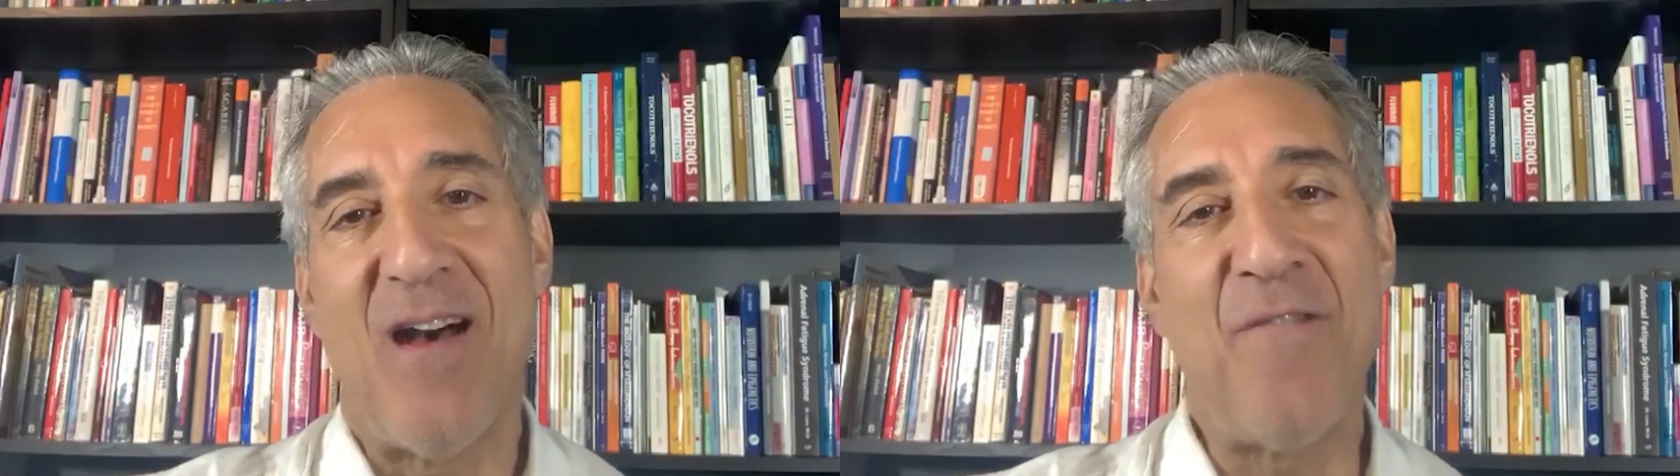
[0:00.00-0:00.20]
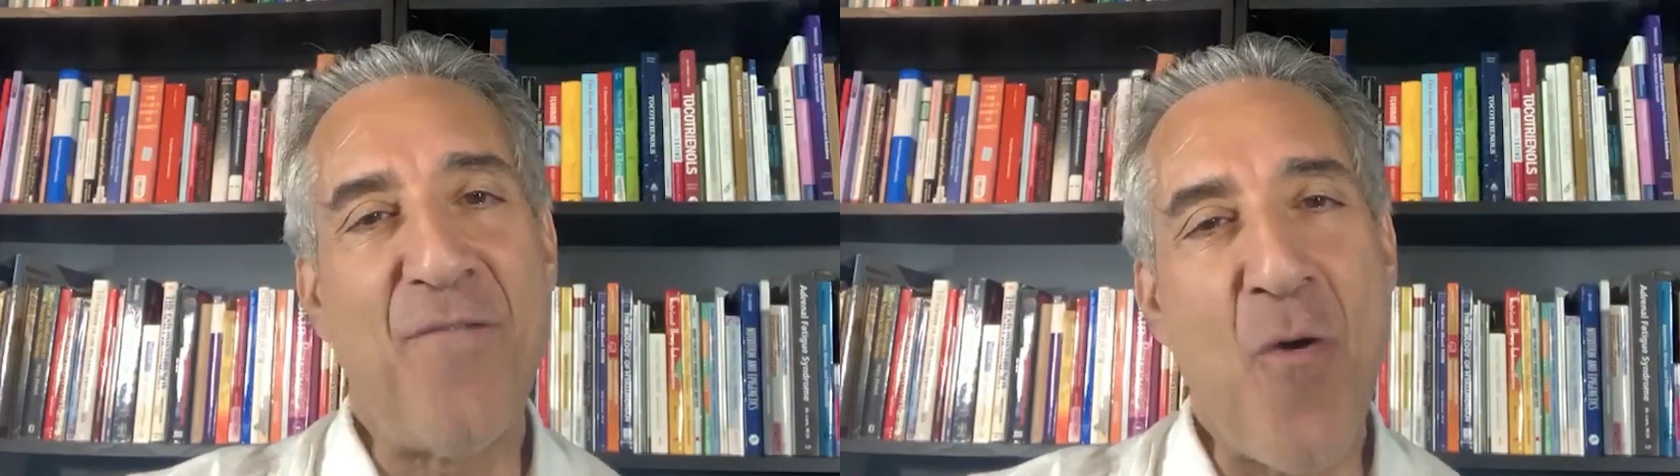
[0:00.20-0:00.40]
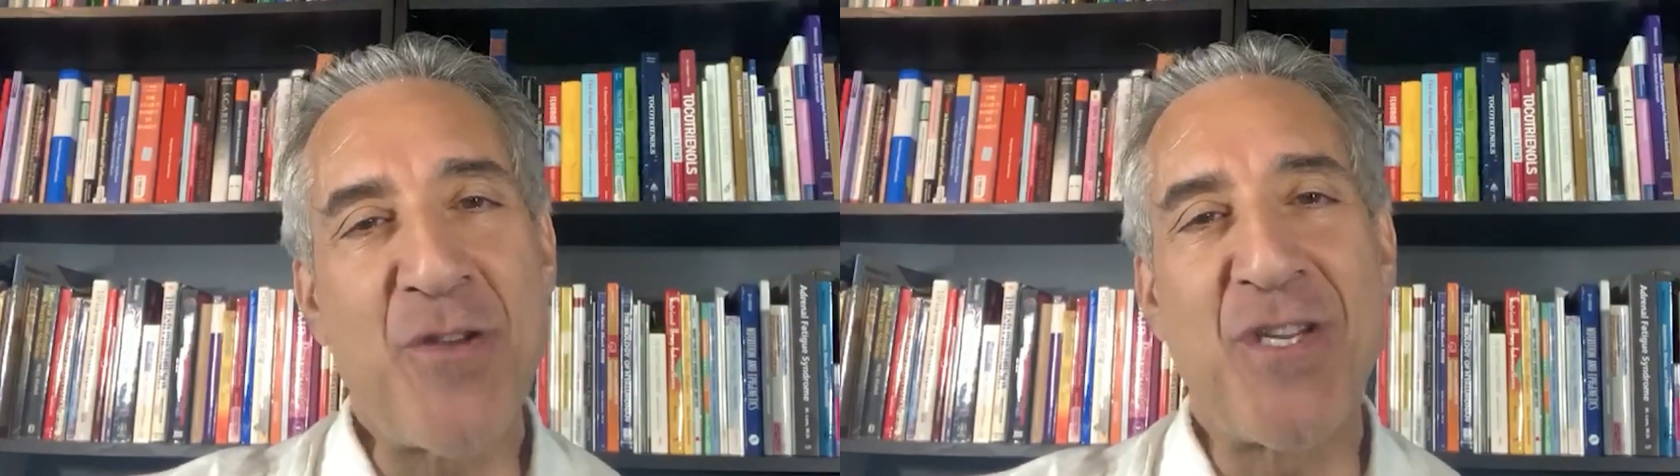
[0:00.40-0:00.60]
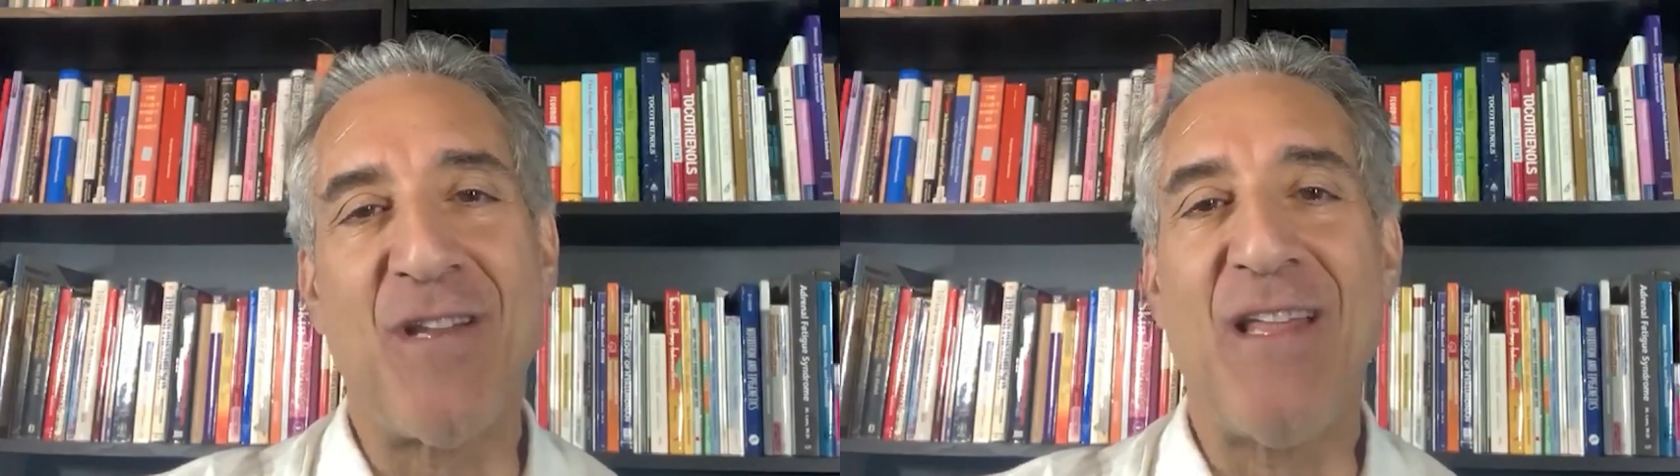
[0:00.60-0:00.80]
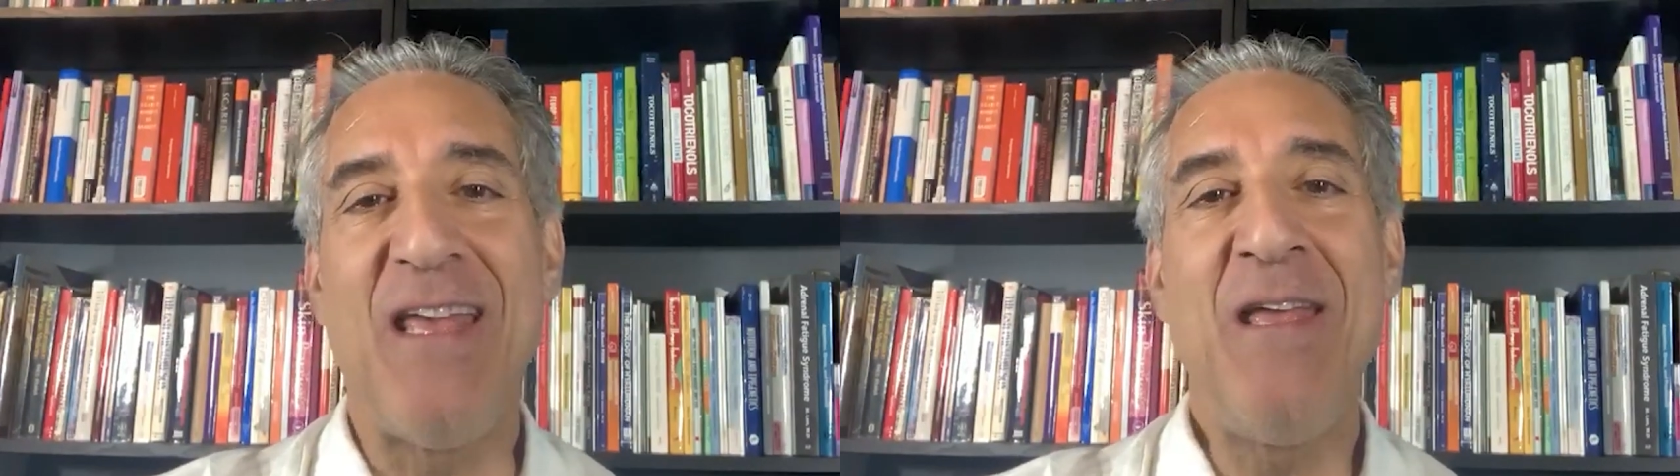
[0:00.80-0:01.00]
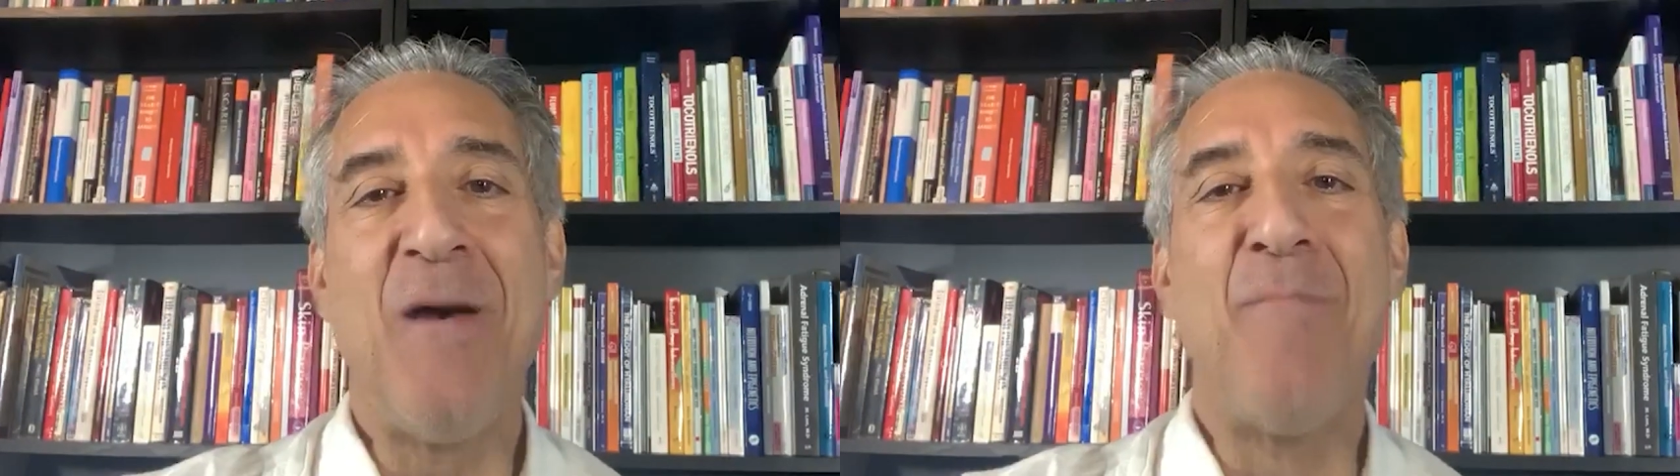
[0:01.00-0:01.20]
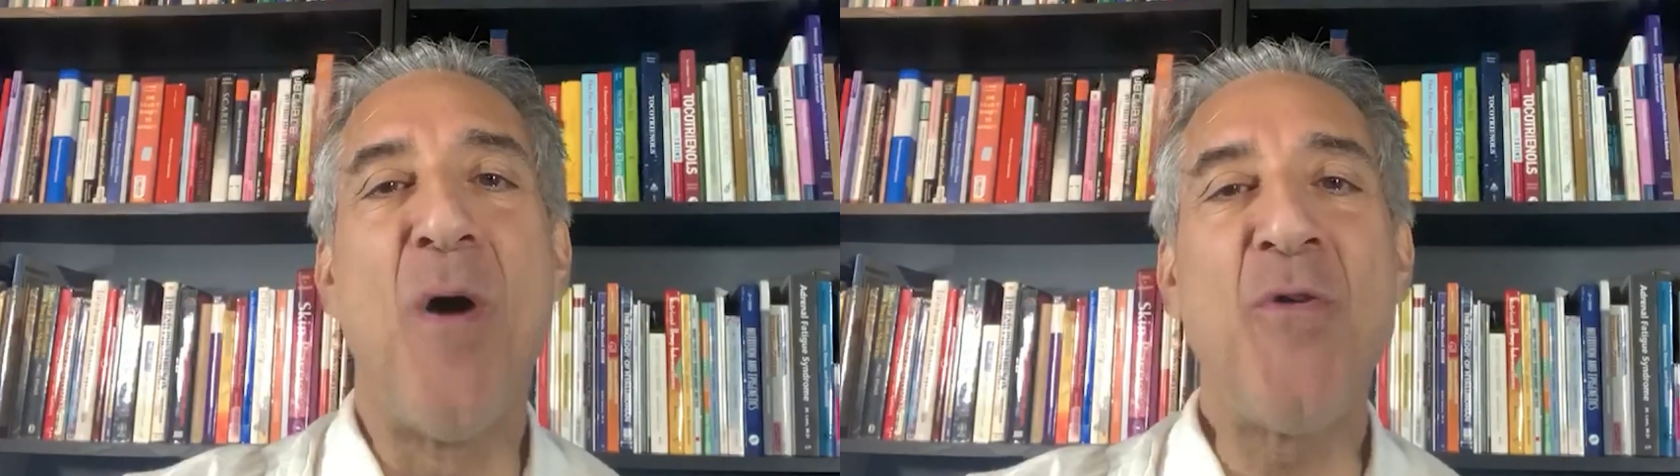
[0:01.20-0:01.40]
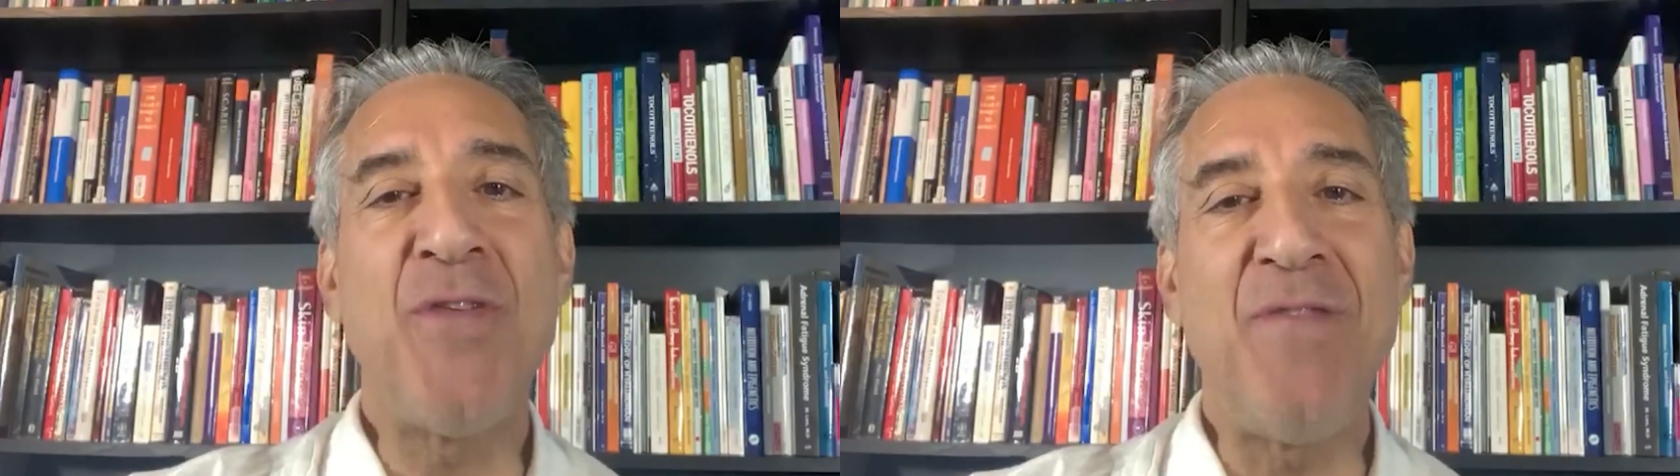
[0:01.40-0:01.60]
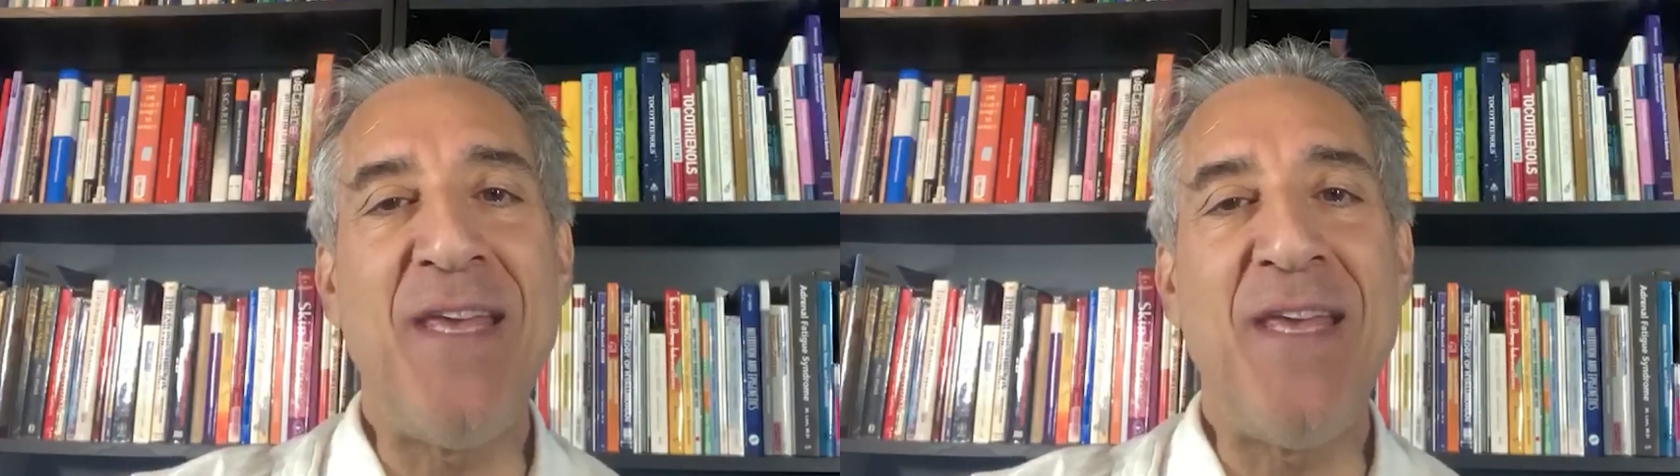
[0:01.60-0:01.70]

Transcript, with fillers: Unfortunately, both of